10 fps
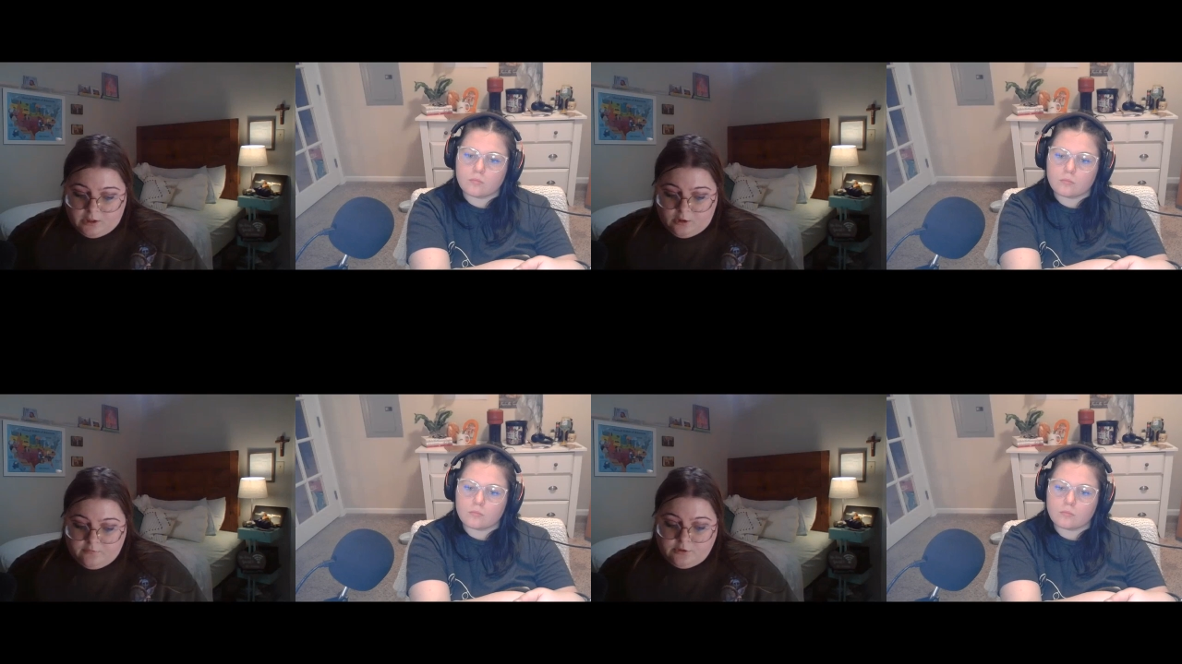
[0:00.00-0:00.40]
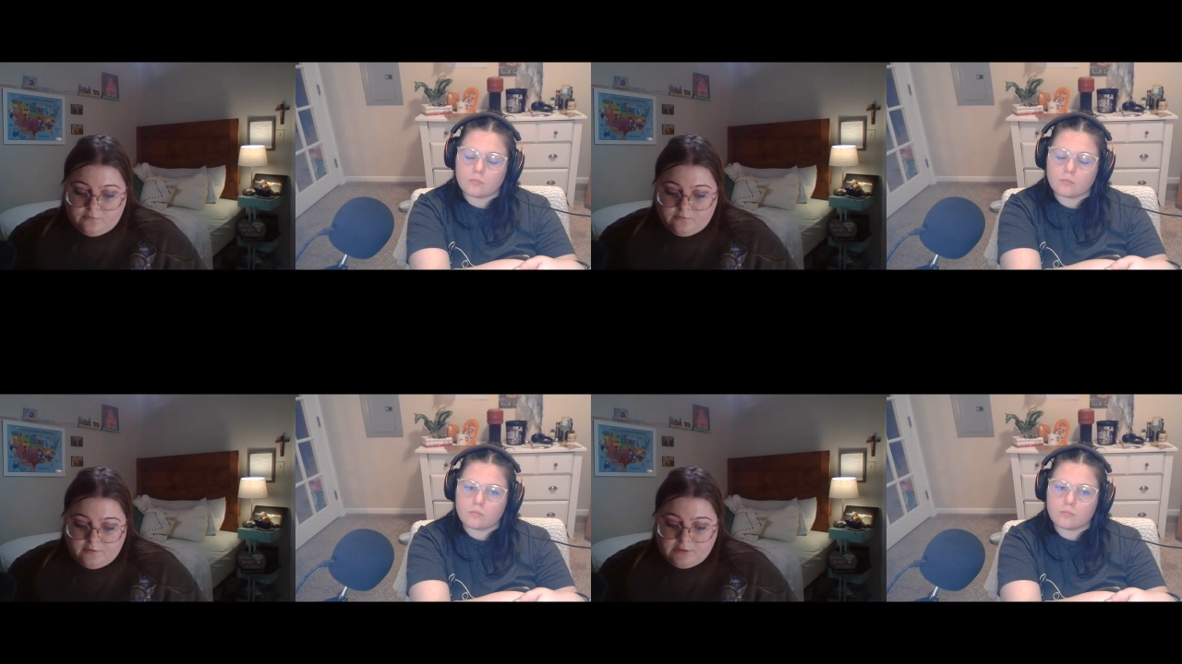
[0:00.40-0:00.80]

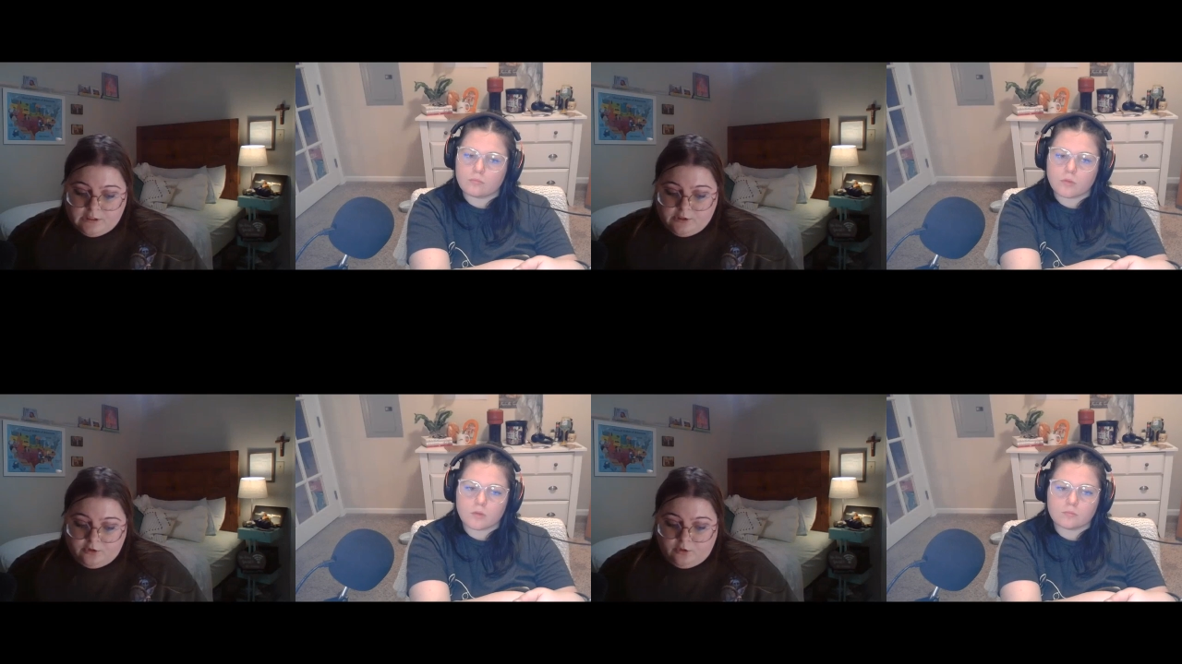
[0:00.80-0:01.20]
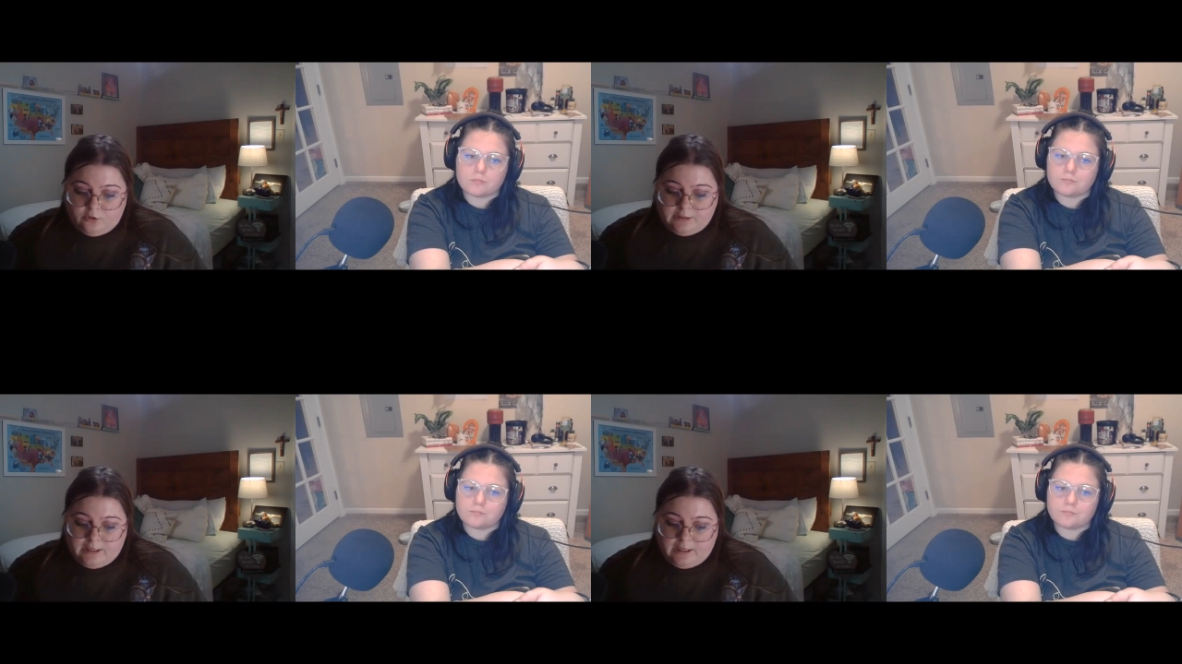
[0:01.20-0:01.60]
Speaker 1: himself to
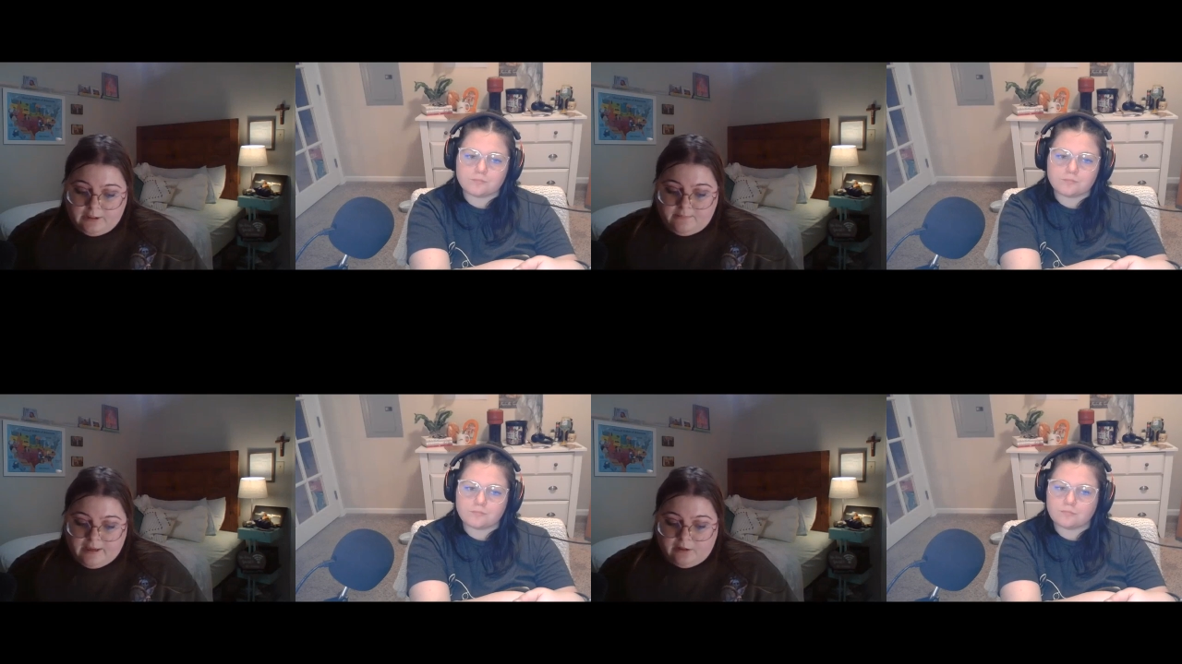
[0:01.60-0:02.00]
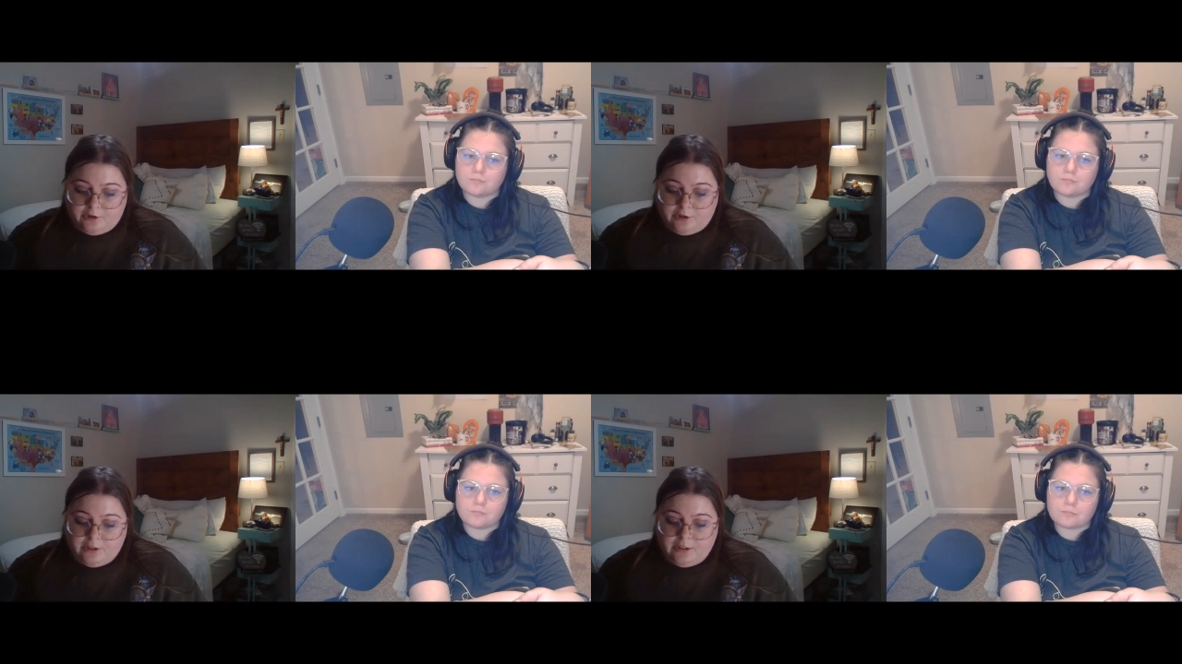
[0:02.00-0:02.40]
15 year old Kelly
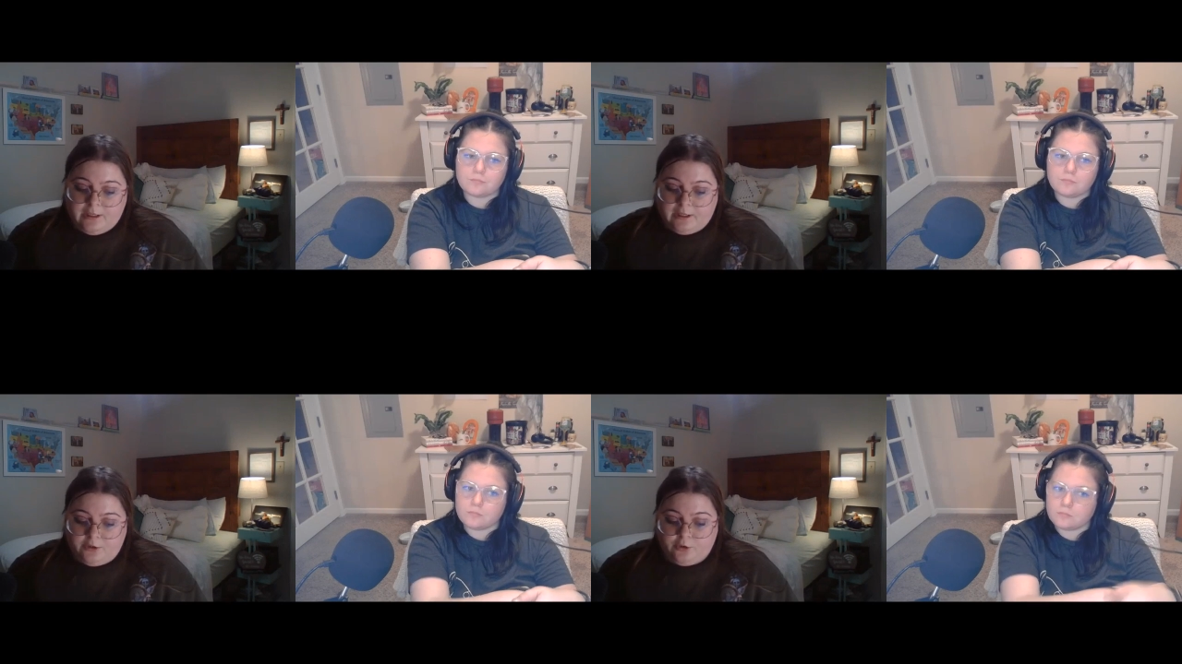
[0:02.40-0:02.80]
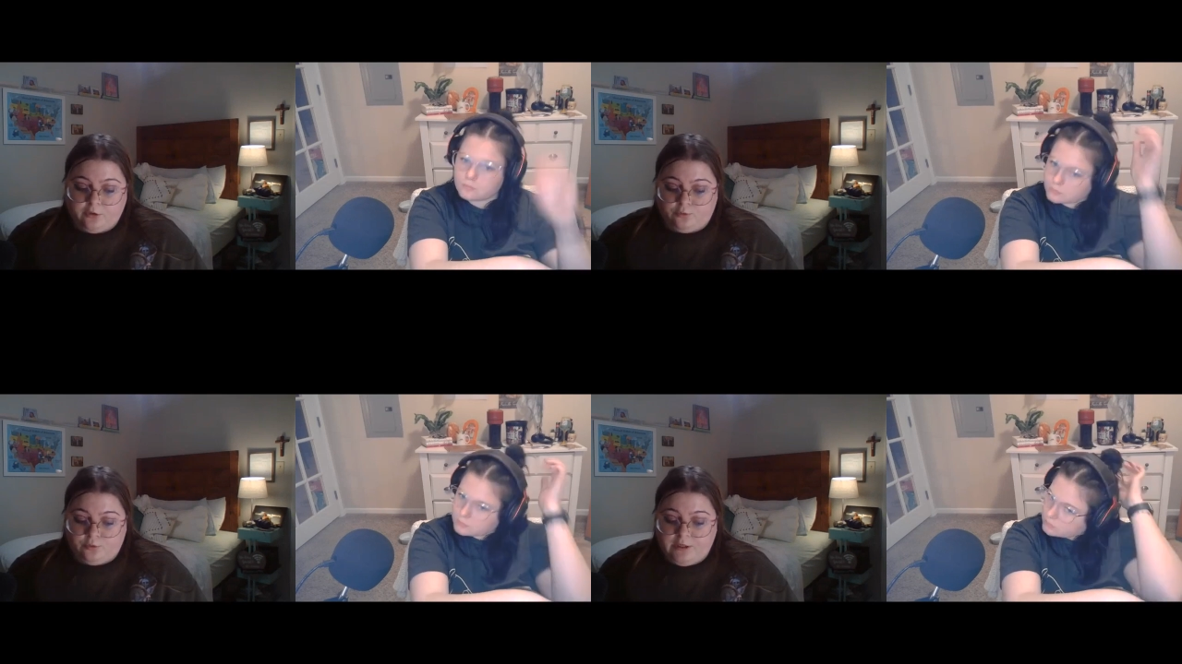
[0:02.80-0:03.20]
Ballard
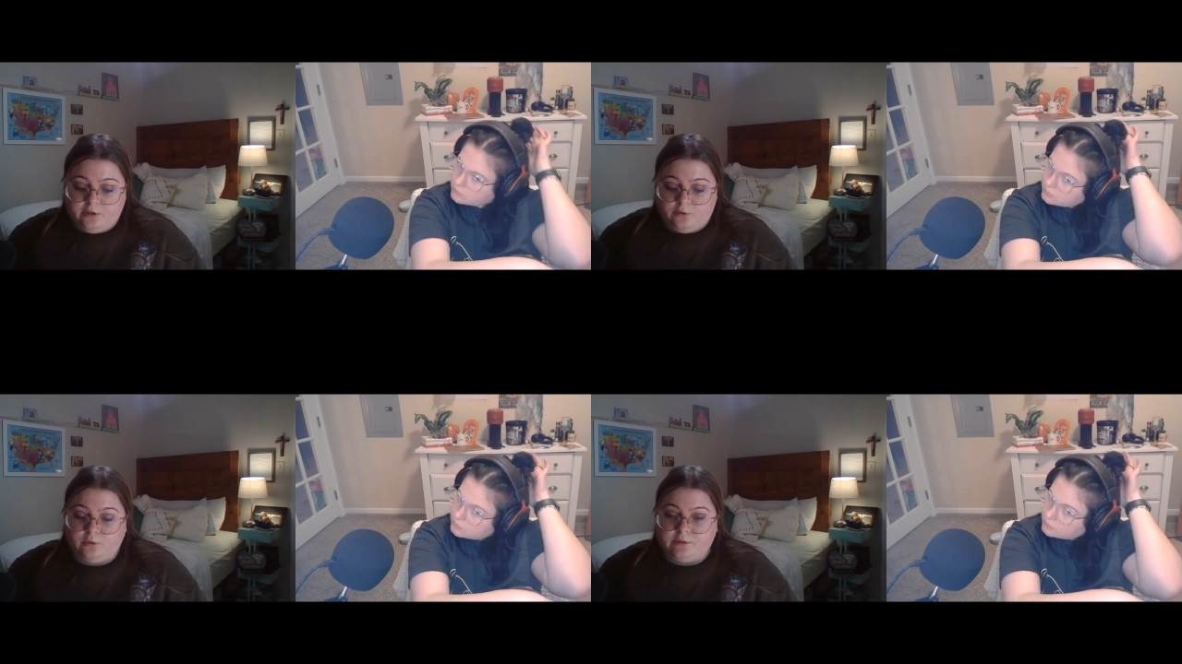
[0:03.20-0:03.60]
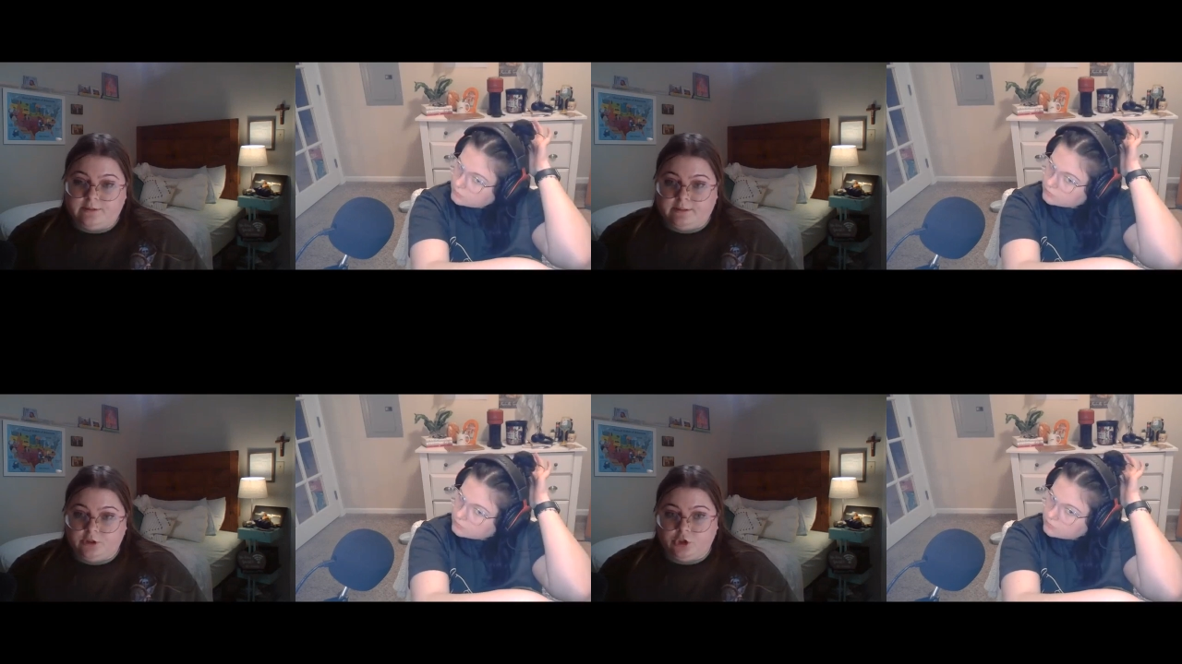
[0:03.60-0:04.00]
and her three year
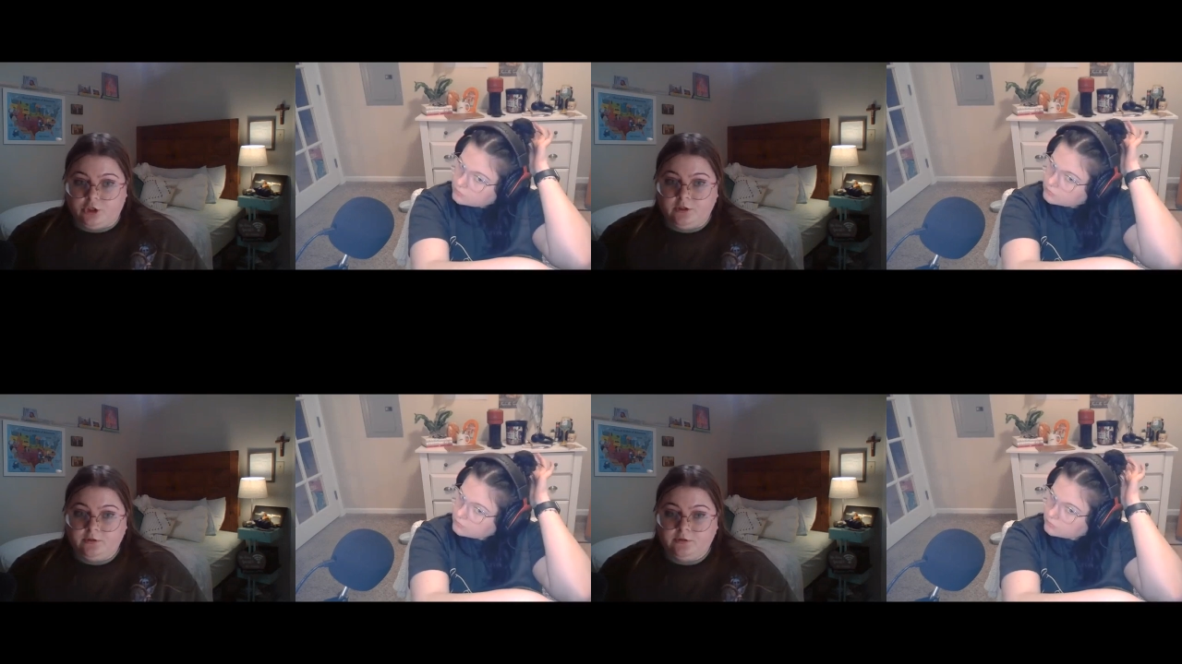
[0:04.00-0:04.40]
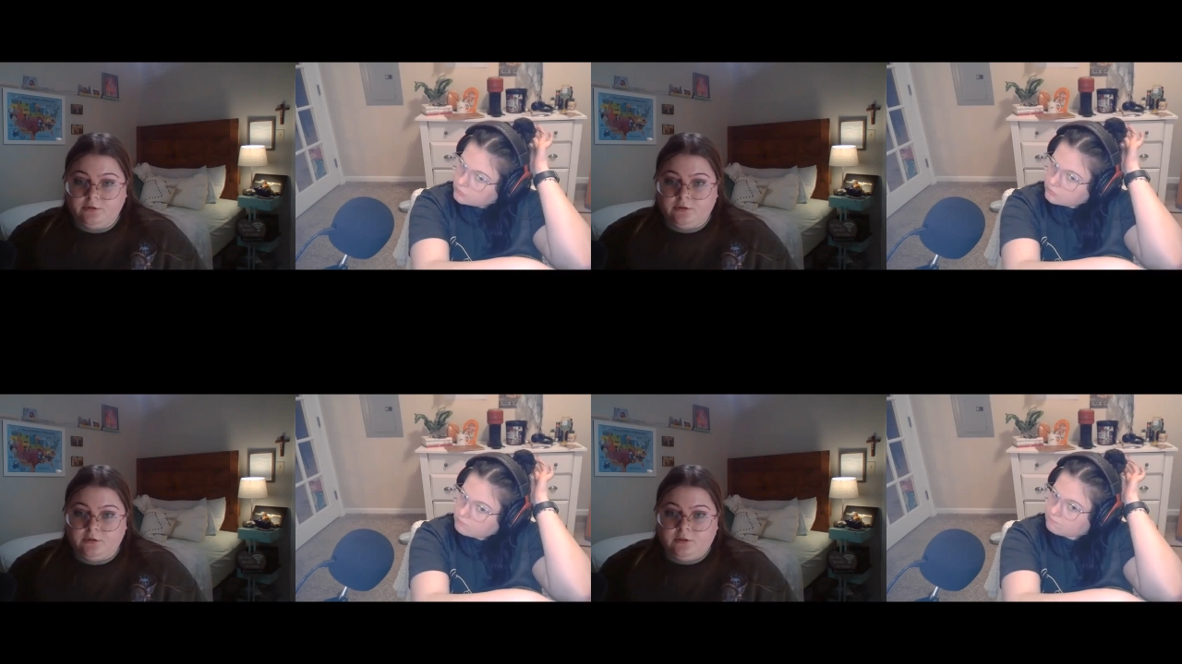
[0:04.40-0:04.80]
old sister,